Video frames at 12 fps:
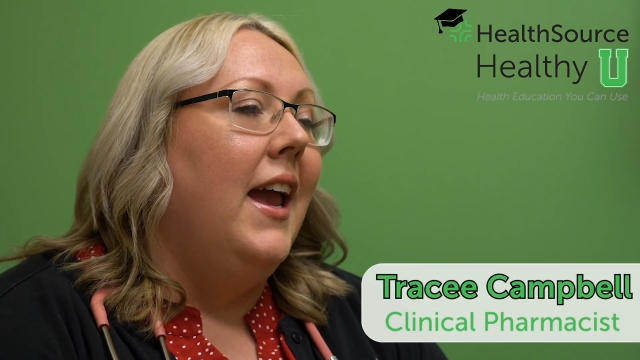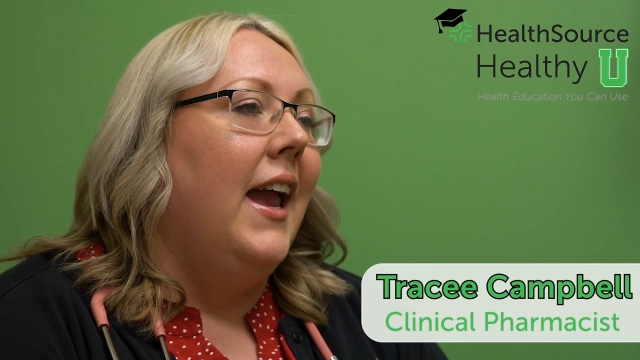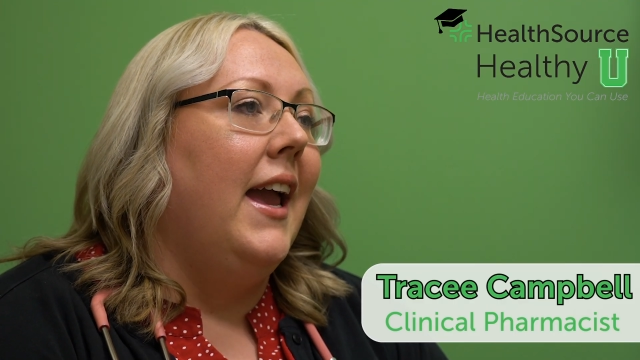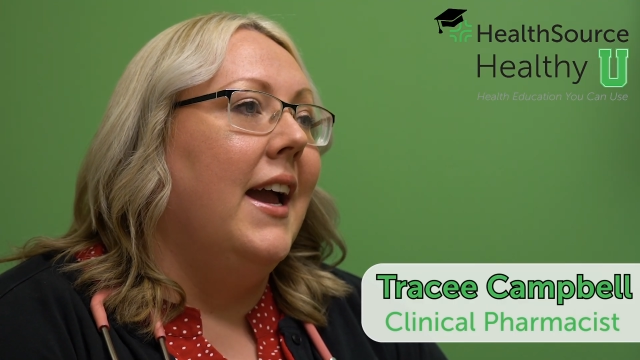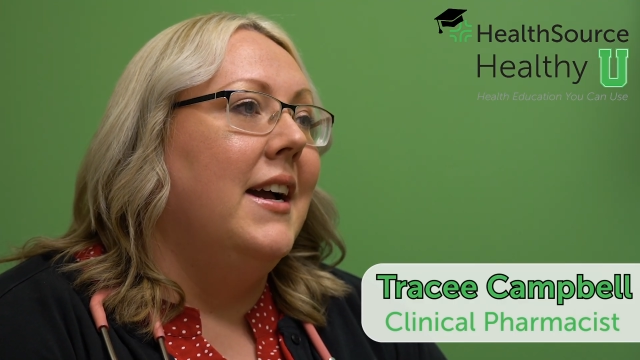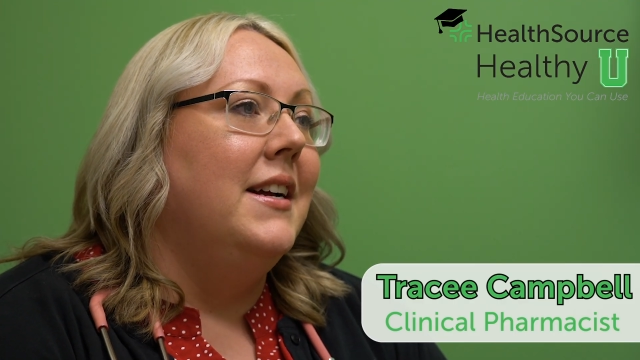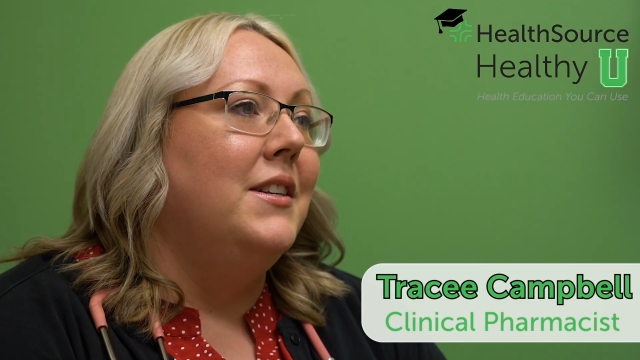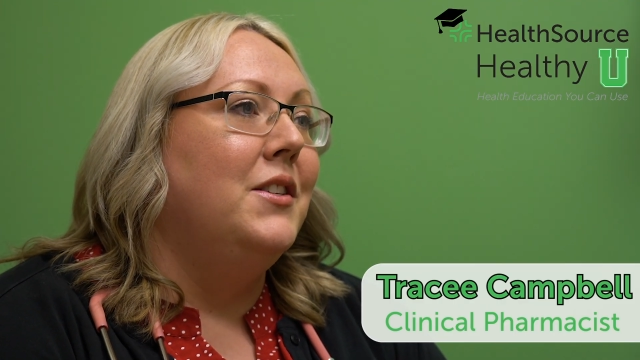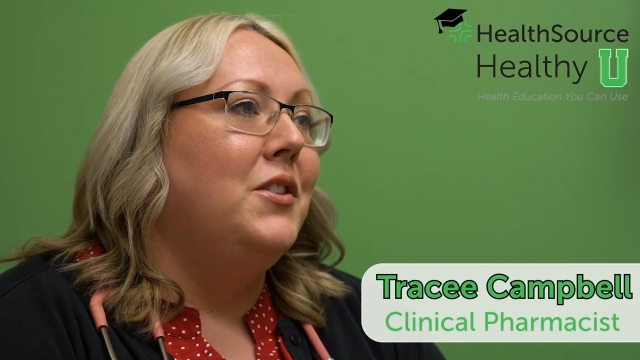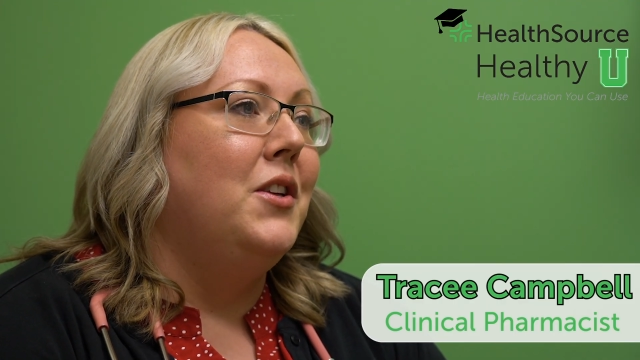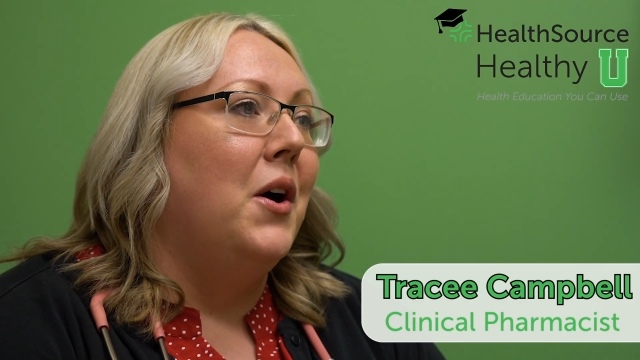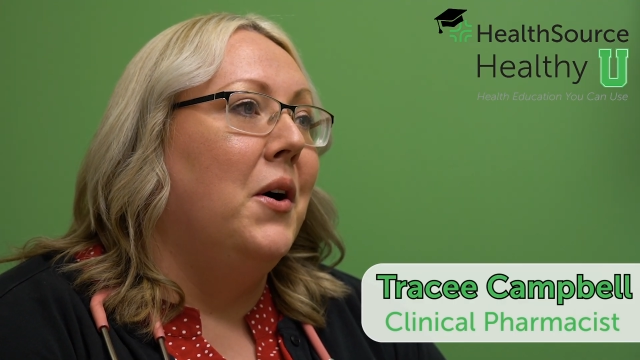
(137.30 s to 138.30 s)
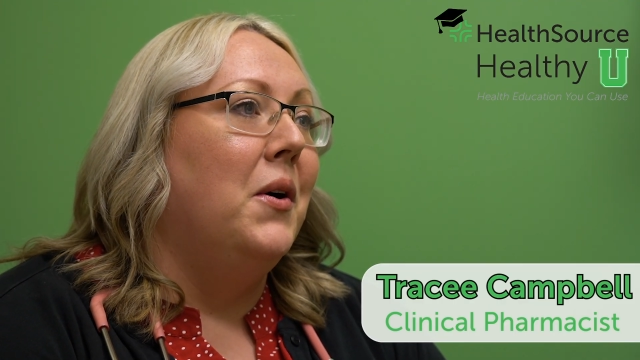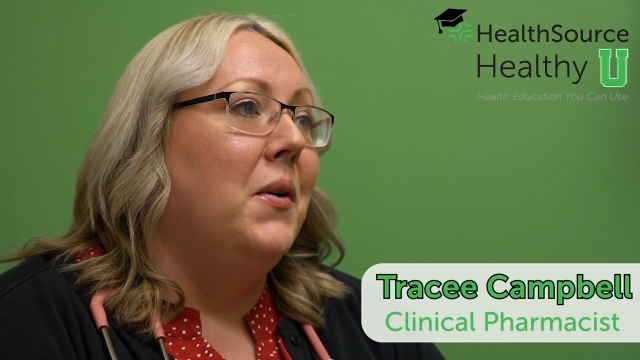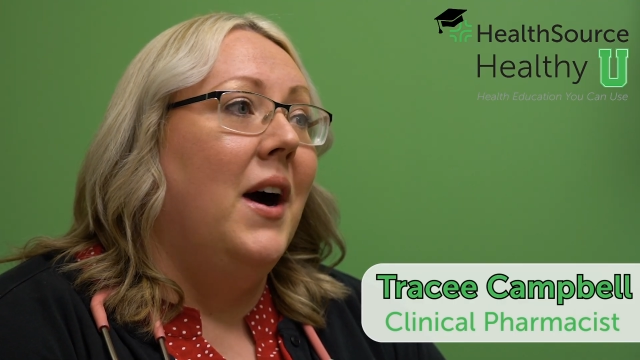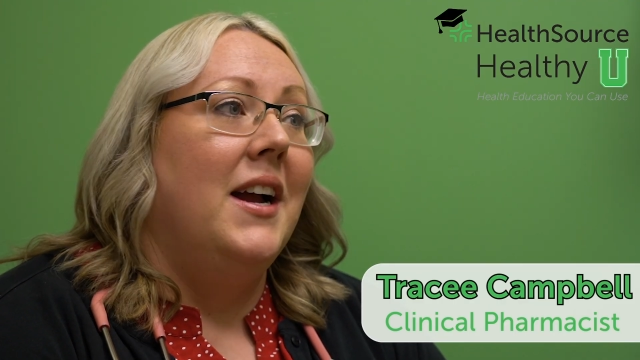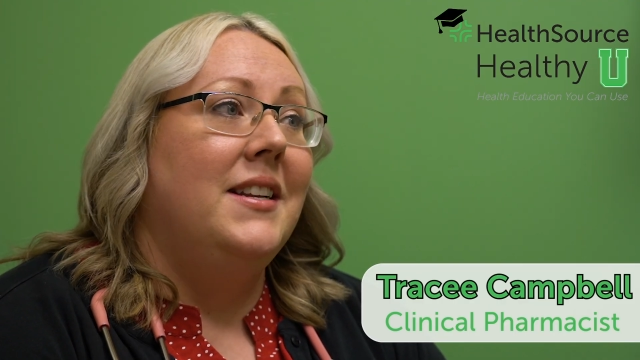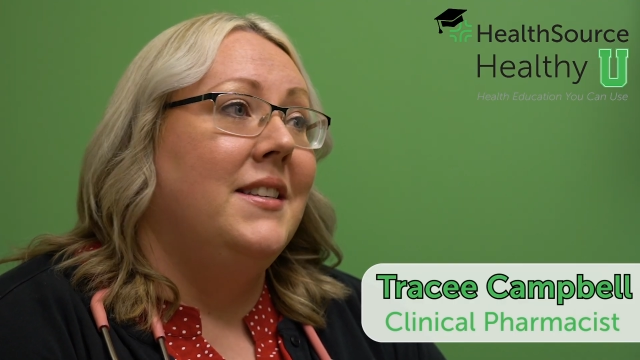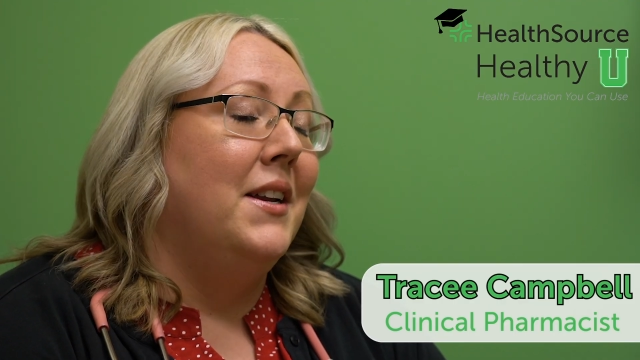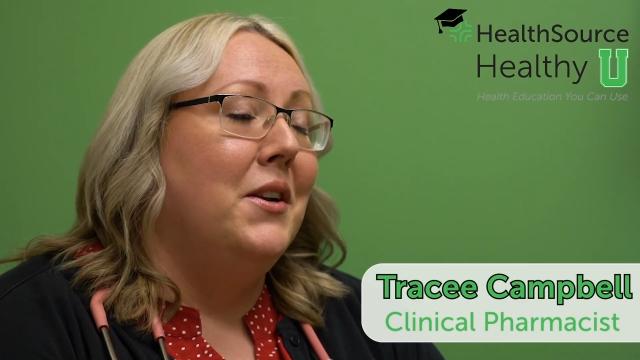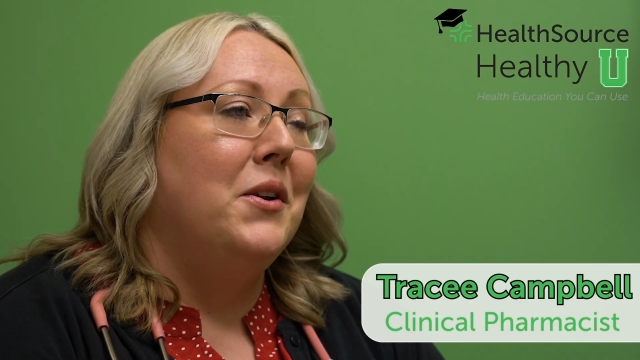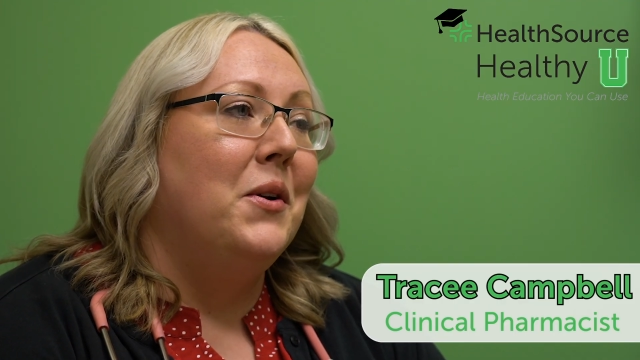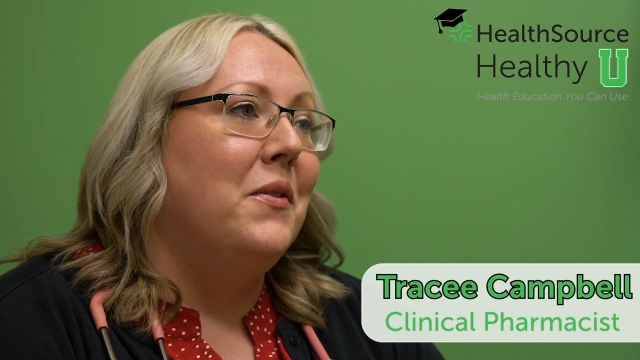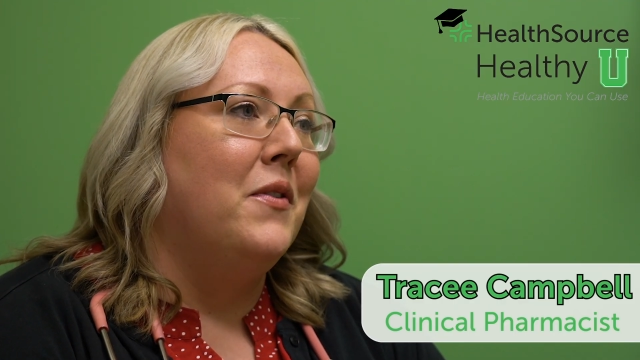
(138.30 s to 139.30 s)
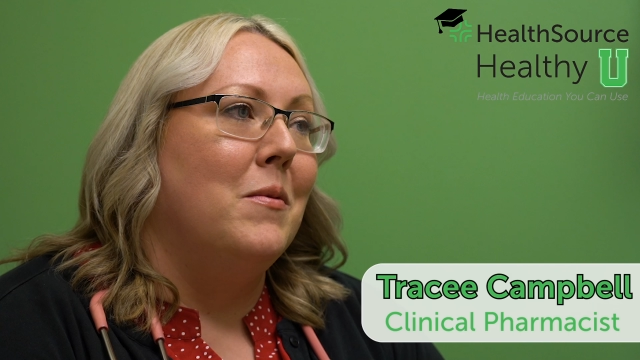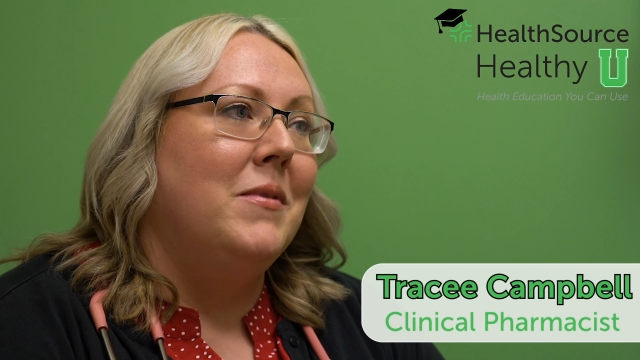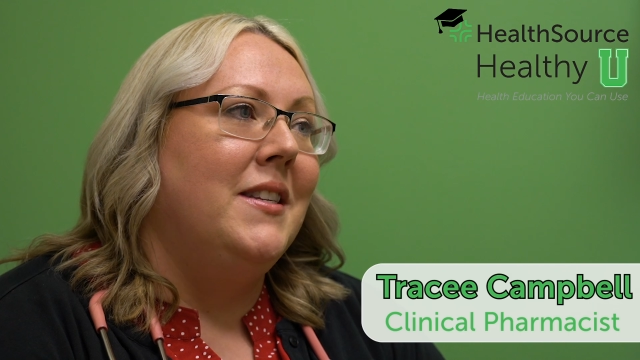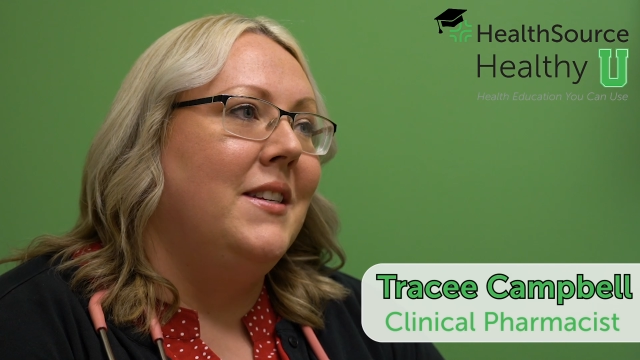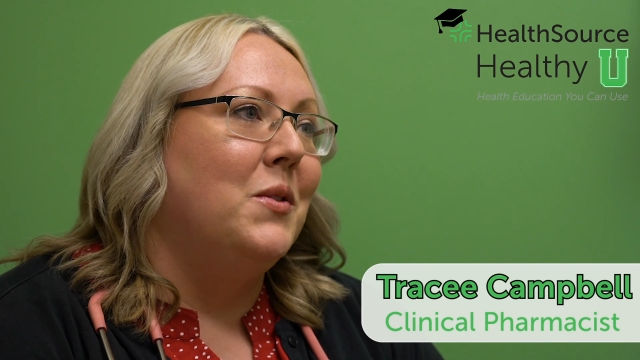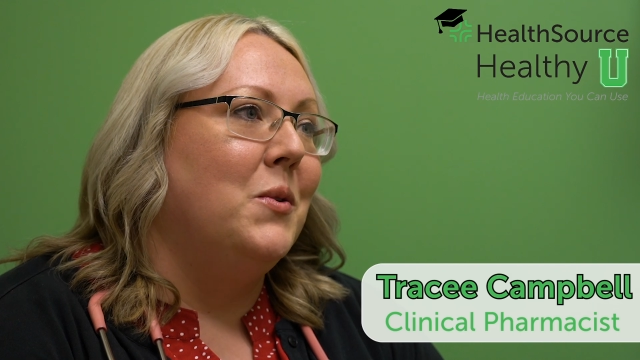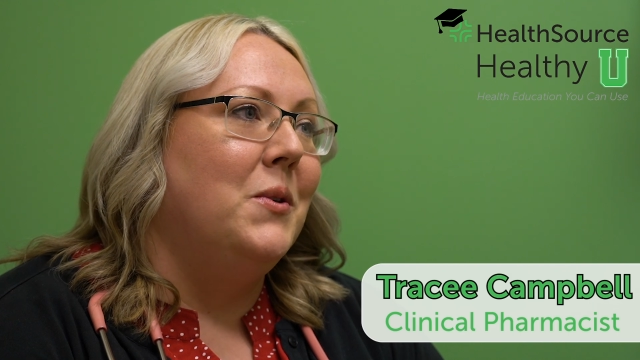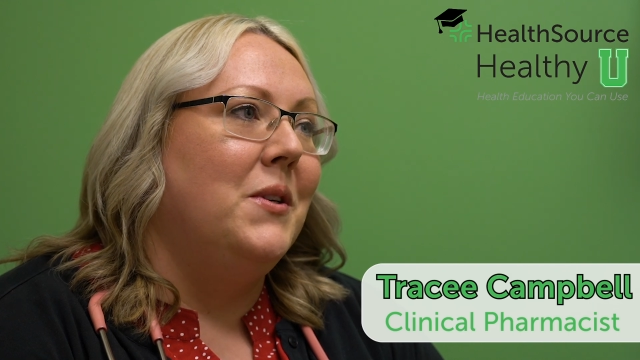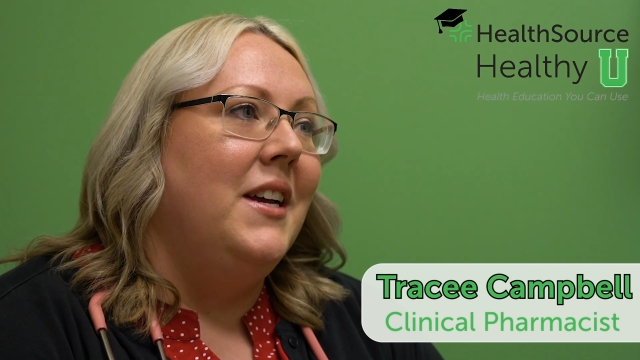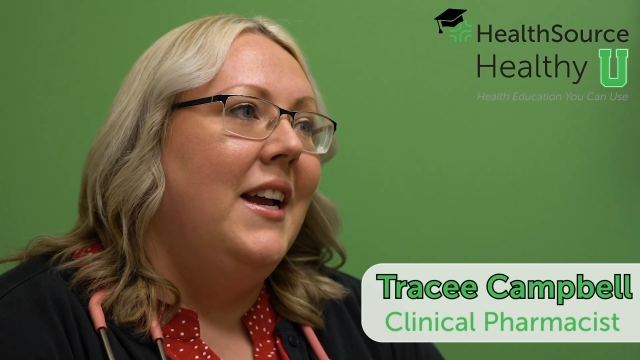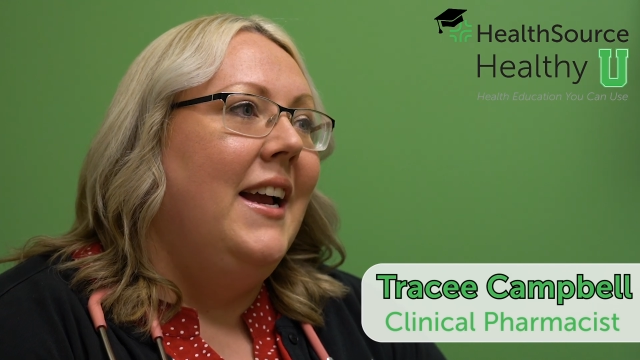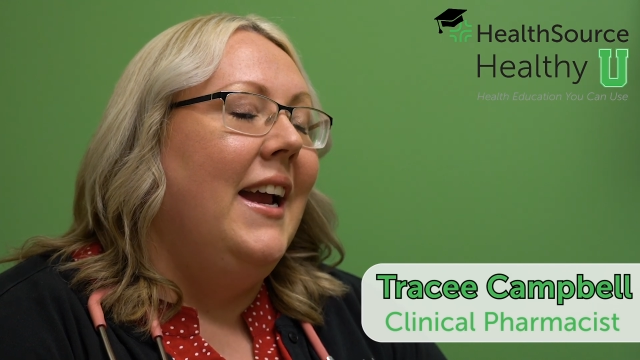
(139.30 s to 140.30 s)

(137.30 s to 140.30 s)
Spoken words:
And so I decided to go to pharmacy school,